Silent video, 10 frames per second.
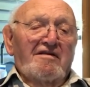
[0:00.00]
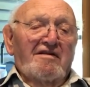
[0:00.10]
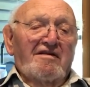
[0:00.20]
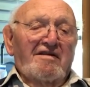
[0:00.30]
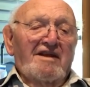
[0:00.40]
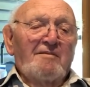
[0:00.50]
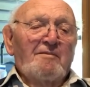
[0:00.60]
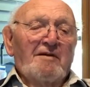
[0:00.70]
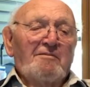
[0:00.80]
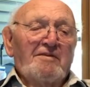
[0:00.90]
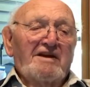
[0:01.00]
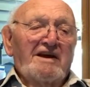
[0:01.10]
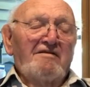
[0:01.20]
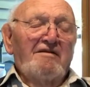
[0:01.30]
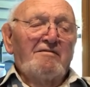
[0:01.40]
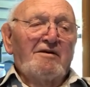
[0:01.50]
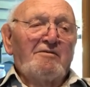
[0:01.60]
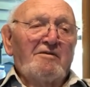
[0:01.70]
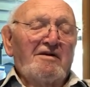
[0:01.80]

step up and give him a